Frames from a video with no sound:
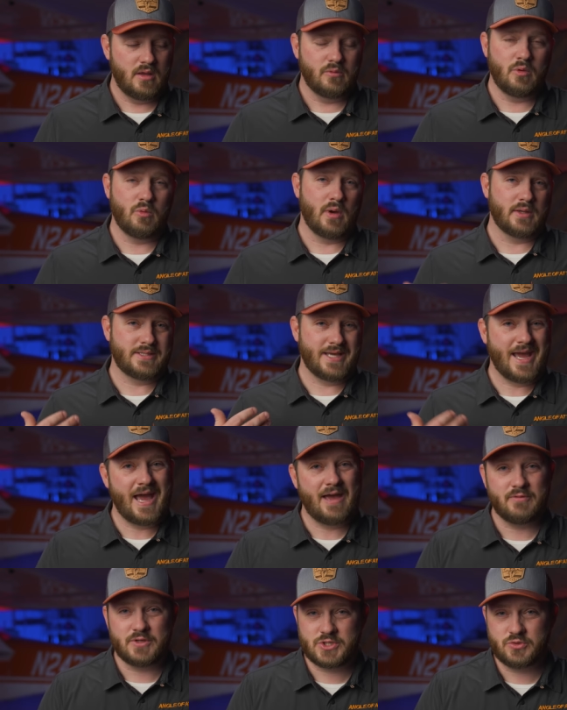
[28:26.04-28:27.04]
We want to
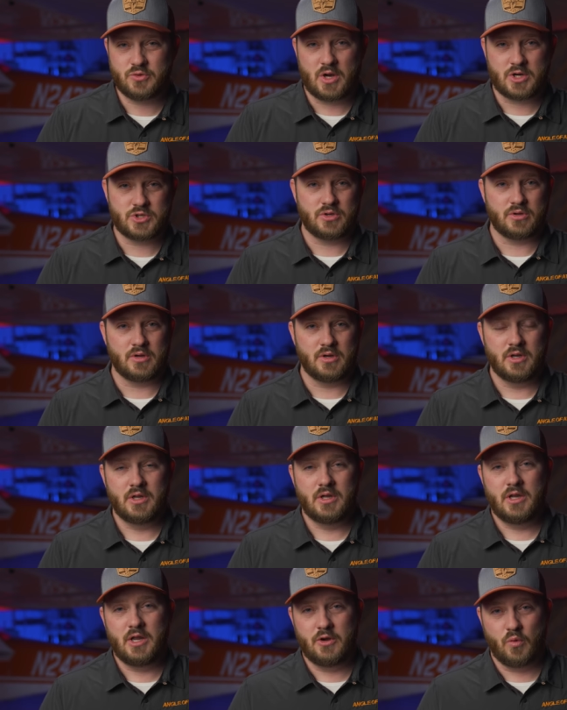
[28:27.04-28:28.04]
have a structure
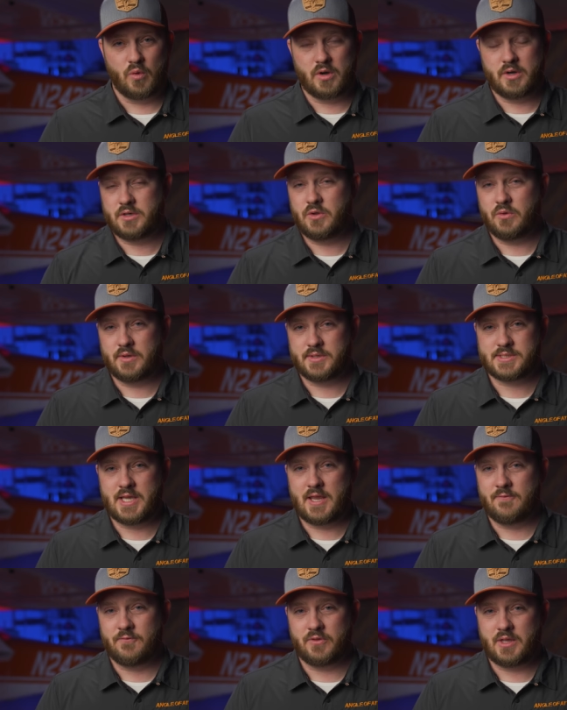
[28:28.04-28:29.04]
in order to do it
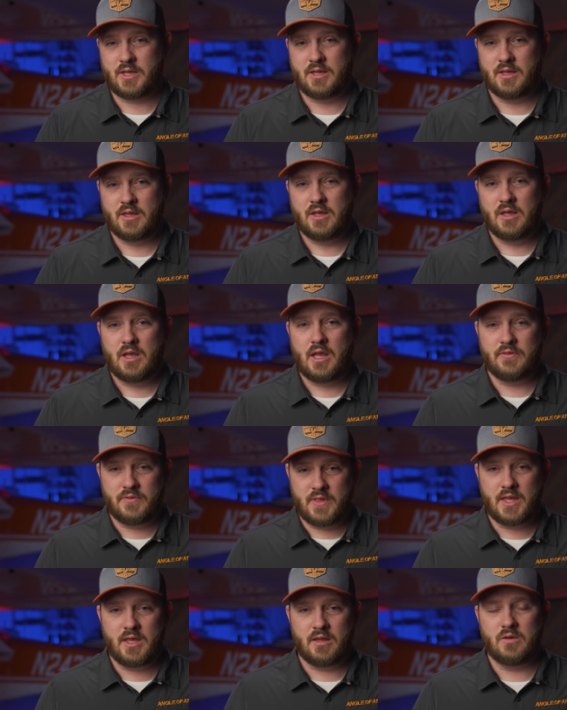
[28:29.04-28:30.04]
safely. And
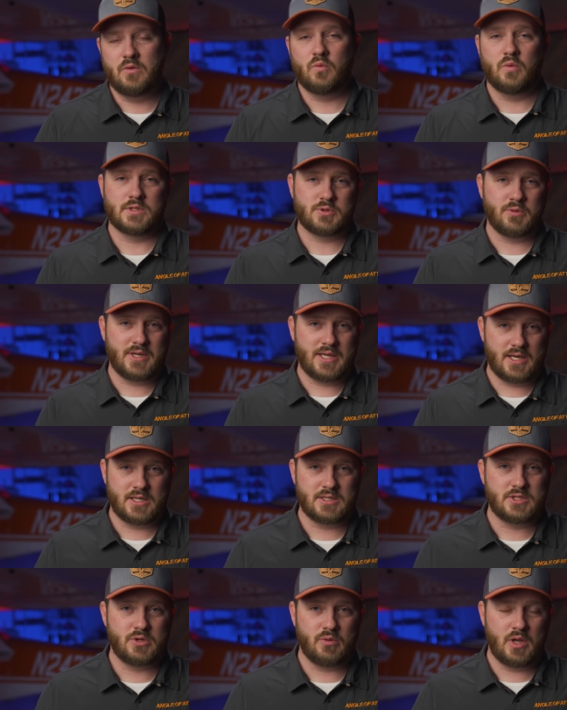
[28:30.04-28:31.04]
then once we get
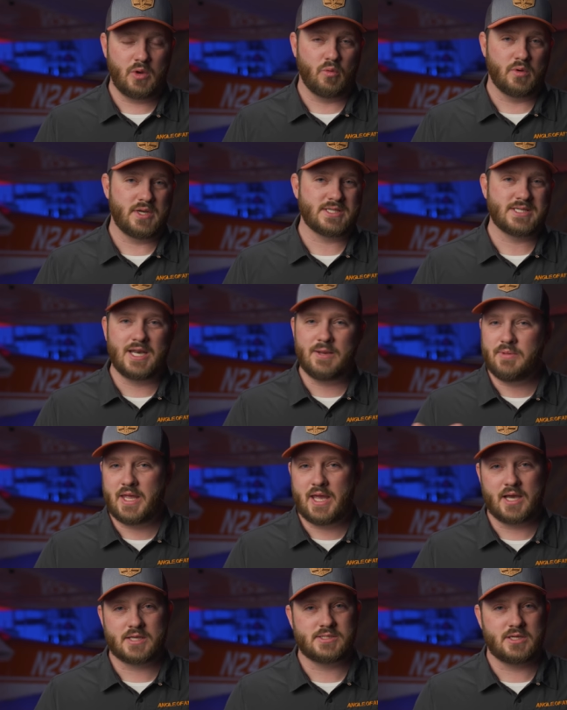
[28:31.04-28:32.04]
into it, we're just going to be
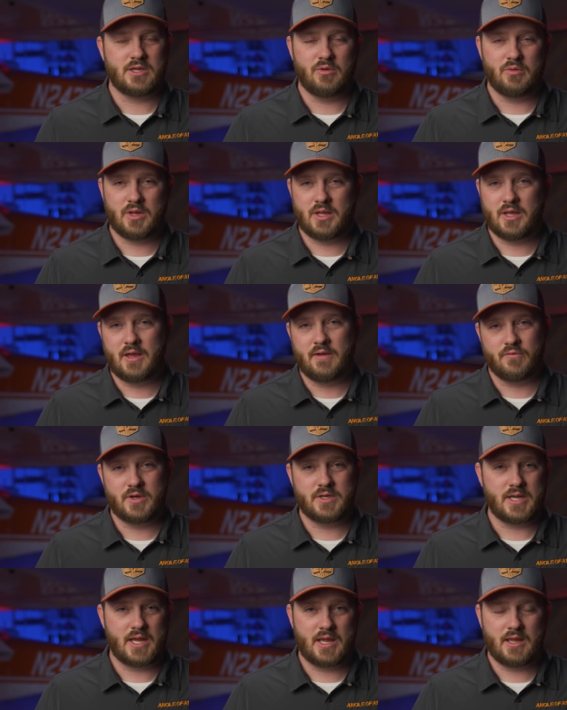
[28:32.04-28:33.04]
executing it every
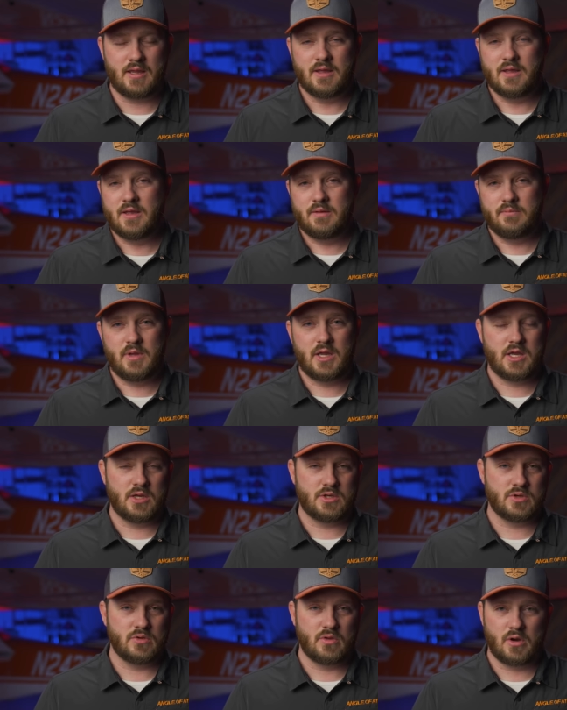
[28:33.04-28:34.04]
day, making
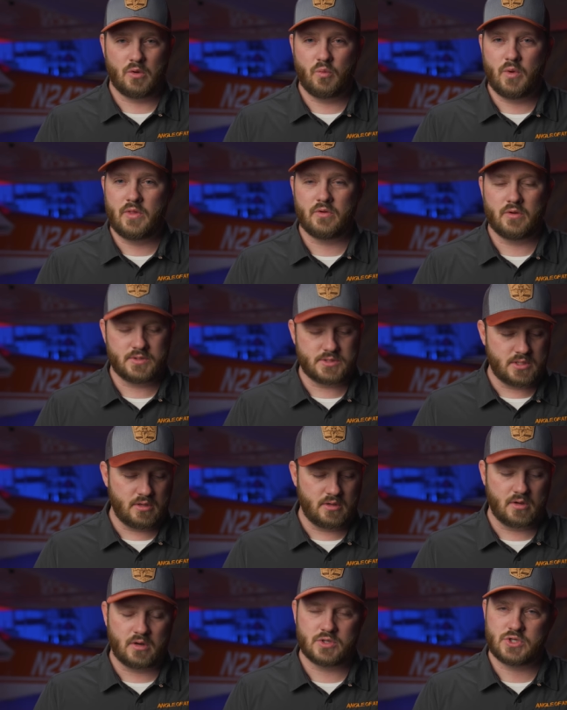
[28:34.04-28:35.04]
sure that our weather is
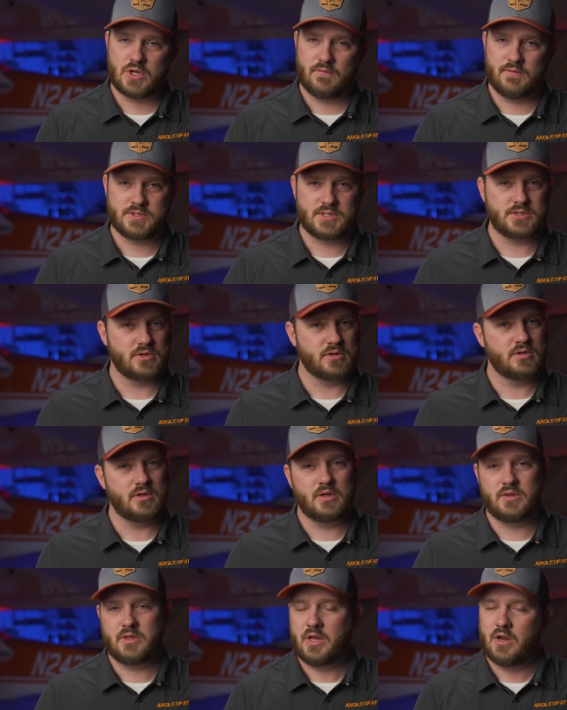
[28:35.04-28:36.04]
good, our services are
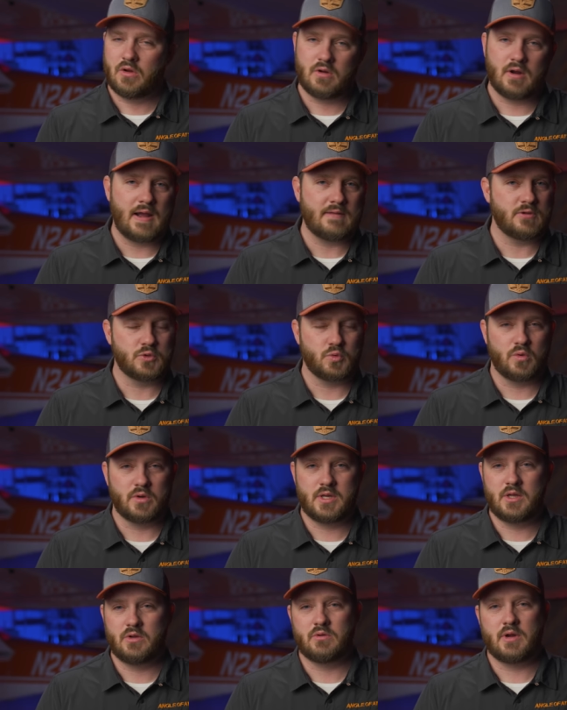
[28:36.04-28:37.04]
good, the aircraft is
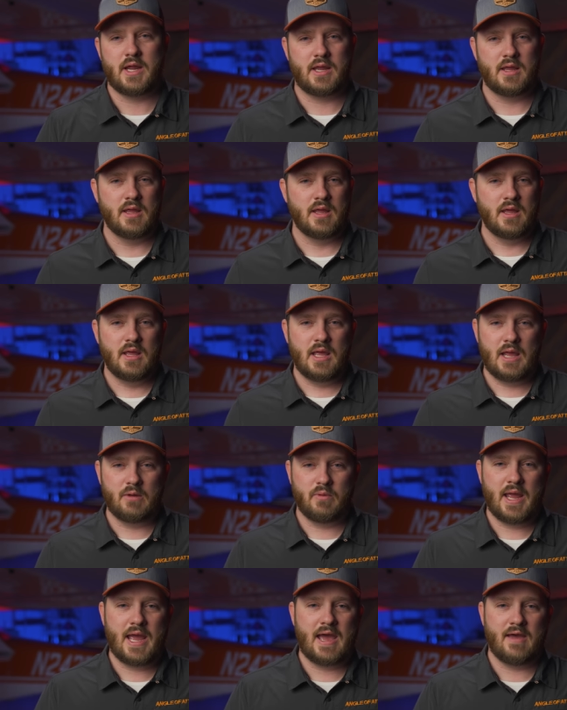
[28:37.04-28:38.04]
working great, and
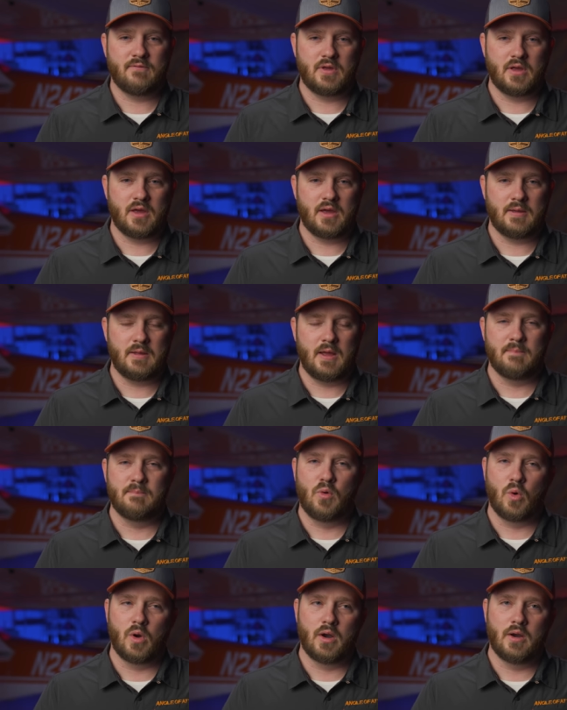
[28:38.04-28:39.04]
we have a, a
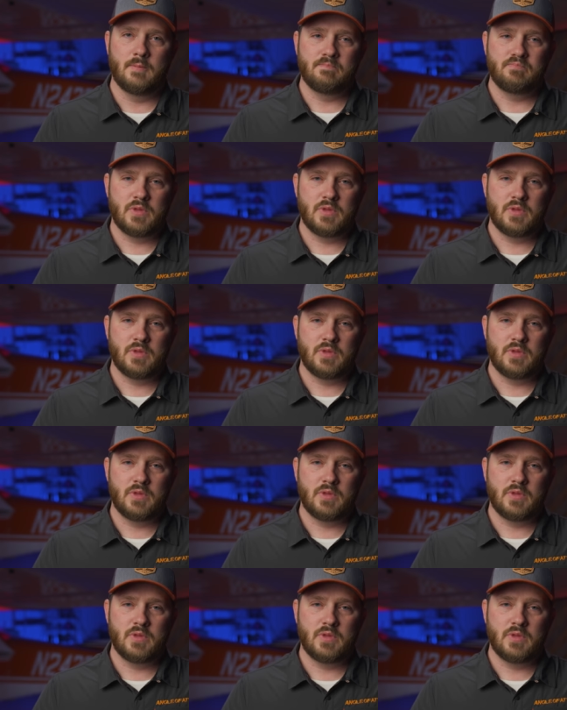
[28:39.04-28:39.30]
more